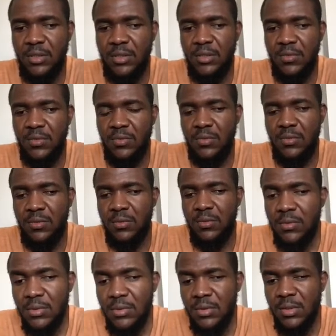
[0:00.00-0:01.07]
So
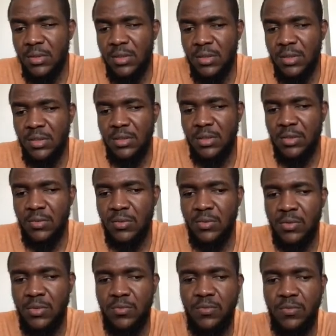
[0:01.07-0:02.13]
this is
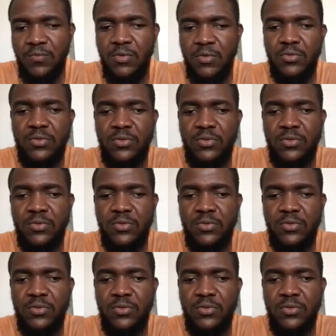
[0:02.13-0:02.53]
useful for